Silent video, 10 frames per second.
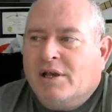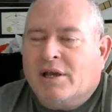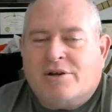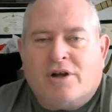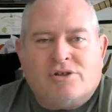
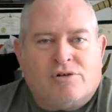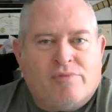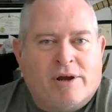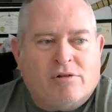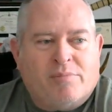get in touch on a
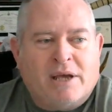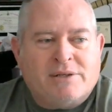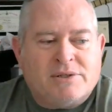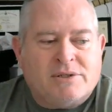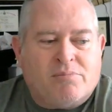regular
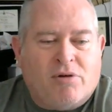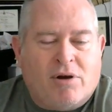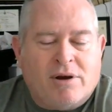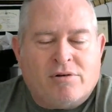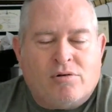basis in the
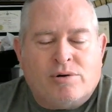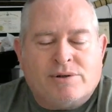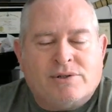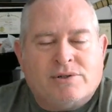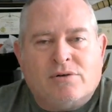prior courses,